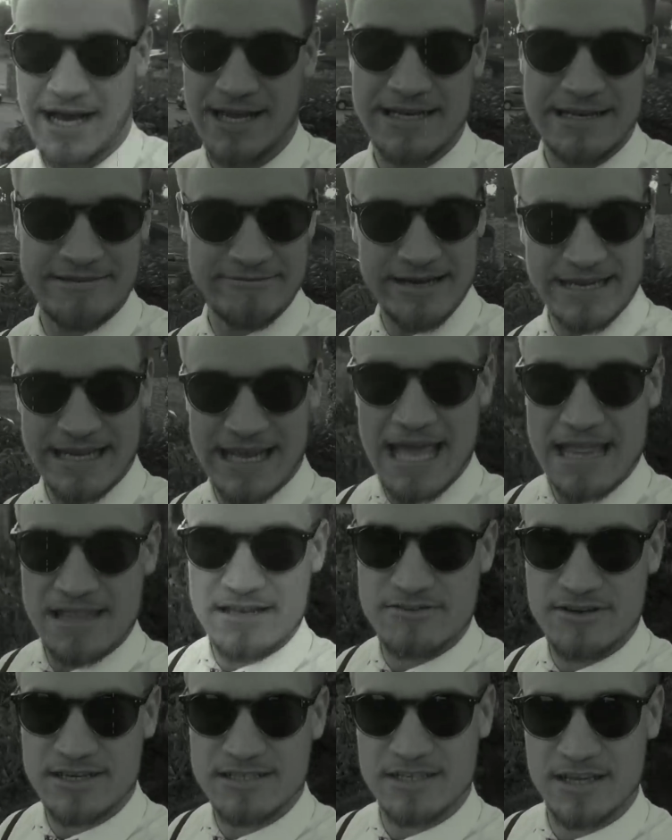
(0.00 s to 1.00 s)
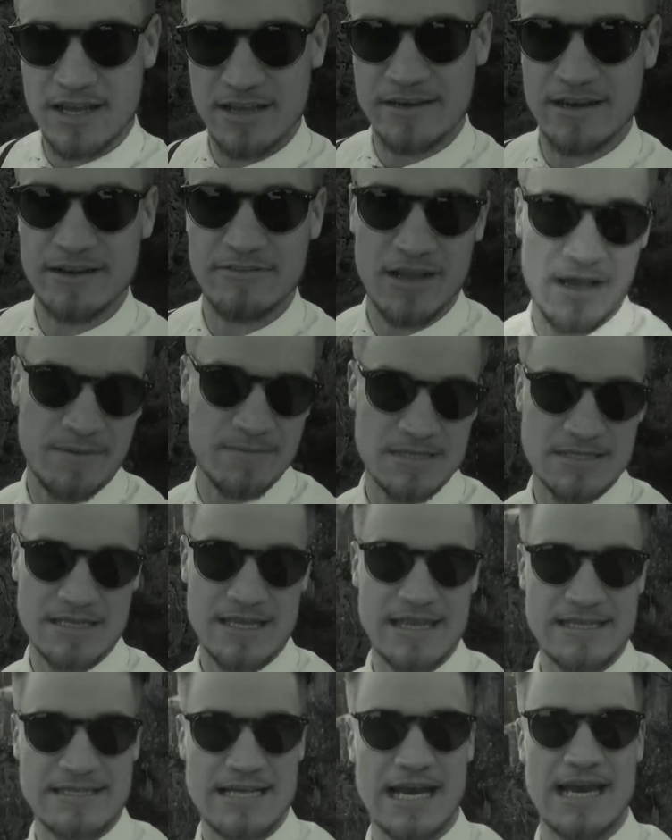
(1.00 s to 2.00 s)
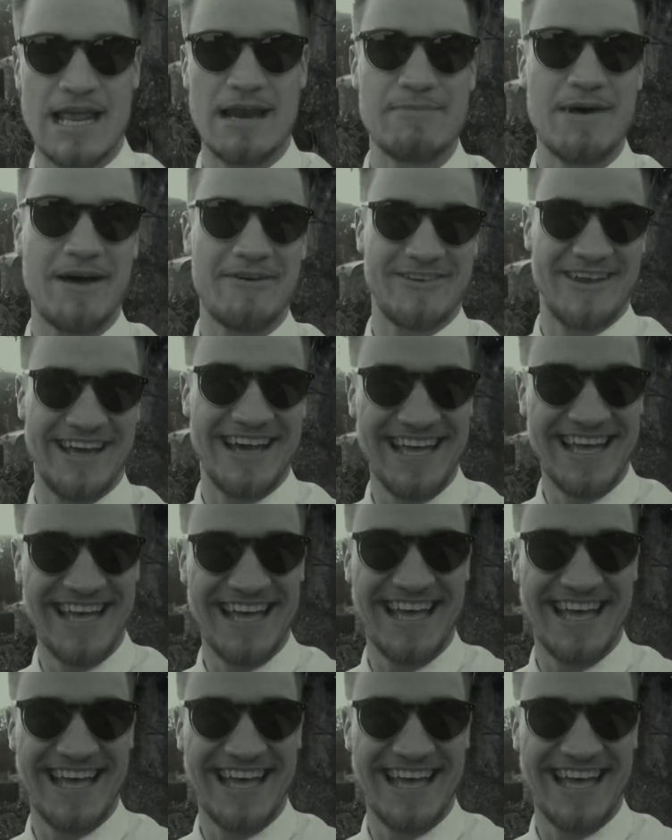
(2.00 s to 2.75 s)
I didn't really get the dress code and I've come as an Italian mafia.